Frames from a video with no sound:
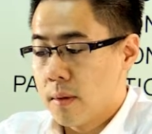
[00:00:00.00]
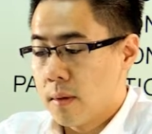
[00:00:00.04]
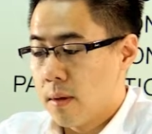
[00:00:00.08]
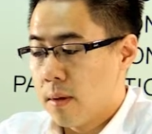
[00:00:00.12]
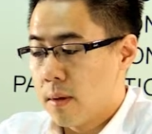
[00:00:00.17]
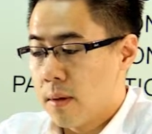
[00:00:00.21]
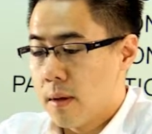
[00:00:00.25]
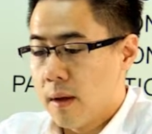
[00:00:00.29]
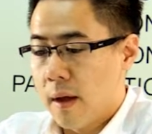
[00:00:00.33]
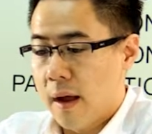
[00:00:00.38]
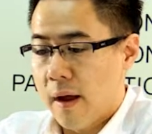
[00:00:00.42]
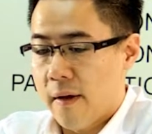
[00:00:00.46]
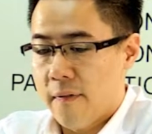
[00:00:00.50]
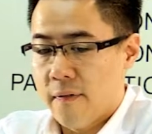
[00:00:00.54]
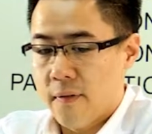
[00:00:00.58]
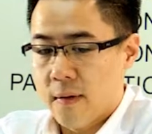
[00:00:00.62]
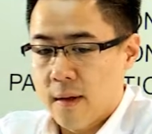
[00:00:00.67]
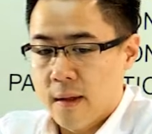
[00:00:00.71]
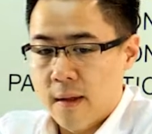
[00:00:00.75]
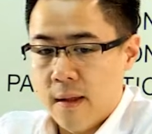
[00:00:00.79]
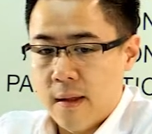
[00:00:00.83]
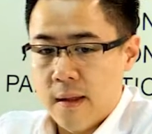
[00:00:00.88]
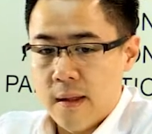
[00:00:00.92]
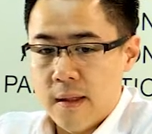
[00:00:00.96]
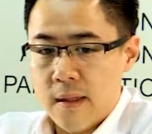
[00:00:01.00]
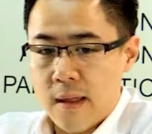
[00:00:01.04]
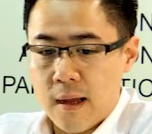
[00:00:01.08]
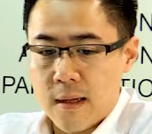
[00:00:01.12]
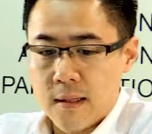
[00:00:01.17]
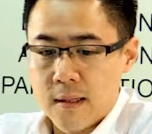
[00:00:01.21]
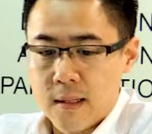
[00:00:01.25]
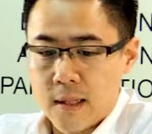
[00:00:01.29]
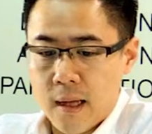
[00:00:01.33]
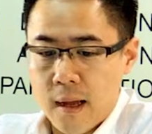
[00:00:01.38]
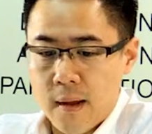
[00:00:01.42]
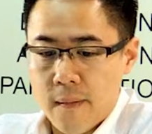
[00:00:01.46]
You have
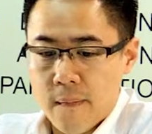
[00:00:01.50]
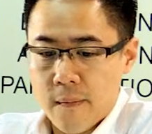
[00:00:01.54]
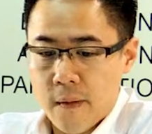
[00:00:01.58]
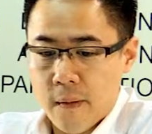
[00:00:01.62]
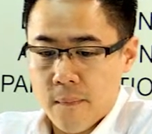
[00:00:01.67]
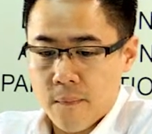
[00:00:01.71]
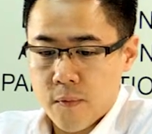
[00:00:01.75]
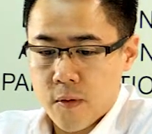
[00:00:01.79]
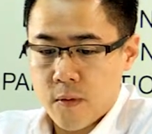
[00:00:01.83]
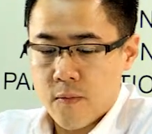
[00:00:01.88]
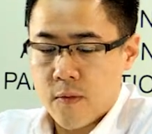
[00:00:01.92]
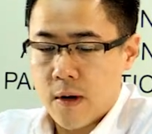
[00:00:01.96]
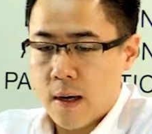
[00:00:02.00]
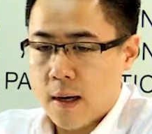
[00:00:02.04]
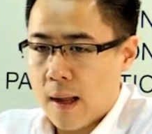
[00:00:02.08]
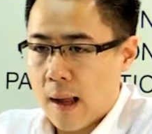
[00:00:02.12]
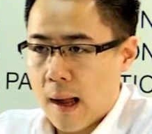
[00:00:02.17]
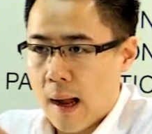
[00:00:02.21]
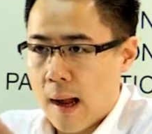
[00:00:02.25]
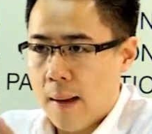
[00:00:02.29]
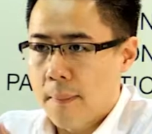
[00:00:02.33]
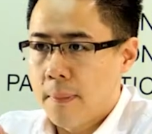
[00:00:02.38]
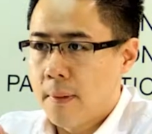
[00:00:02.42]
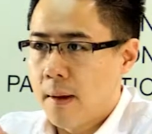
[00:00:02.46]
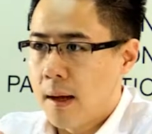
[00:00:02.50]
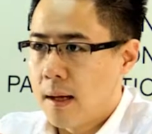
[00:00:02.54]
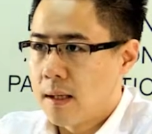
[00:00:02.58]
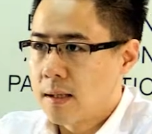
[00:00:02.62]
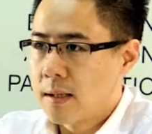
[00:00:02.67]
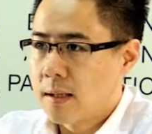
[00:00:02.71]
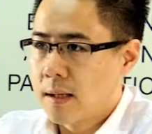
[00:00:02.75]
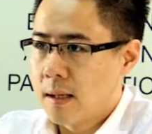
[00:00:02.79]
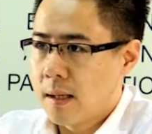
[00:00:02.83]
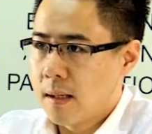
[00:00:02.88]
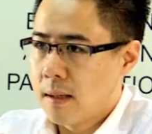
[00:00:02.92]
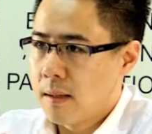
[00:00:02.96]
things like really hard
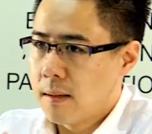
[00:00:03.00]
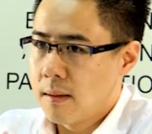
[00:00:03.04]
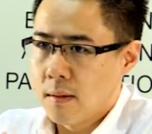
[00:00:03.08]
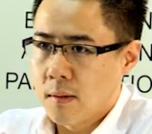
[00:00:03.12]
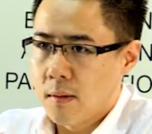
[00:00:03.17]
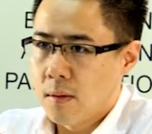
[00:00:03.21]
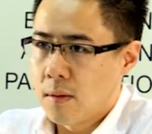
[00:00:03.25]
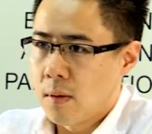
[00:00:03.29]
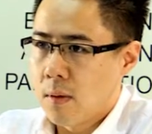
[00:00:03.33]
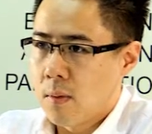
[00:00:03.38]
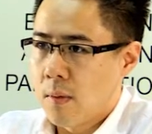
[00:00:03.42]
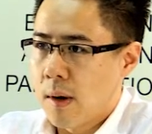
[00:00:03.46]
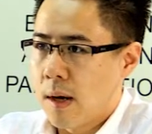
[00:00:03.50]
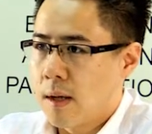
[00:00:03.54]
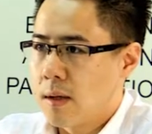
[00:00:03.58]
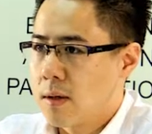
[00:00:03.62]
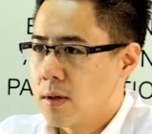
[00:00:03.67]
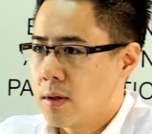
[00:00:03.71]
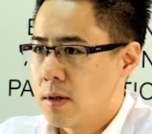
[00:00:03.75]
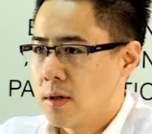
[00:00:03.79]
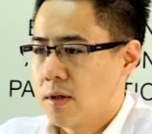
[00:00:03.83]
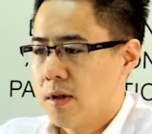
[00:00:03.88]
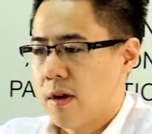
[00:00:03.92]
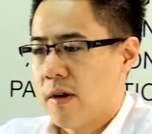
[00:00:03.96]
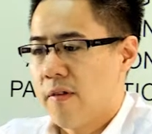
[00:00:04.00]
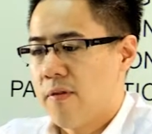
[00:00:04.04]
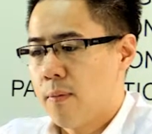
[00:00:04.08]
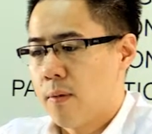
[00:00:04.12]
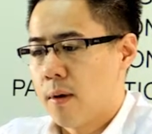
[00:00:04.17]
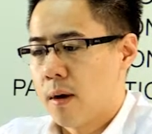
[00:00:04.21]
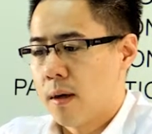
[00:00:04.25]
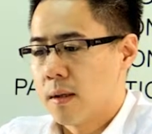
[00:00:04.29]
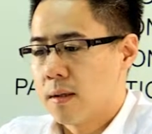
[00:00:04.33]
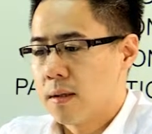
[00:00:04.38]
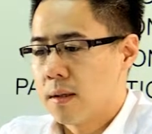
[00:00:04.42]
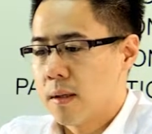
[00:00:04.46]
plastic all the way to soft
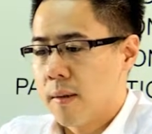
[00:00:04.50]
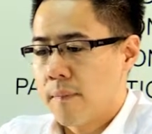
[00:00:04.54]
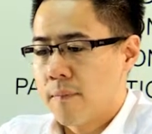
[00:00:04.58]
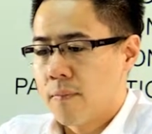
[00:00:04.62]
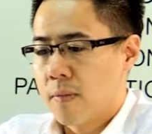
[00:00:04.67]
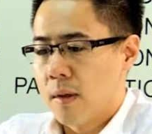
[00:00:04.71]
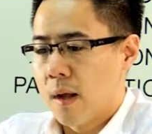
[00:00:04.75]
ones.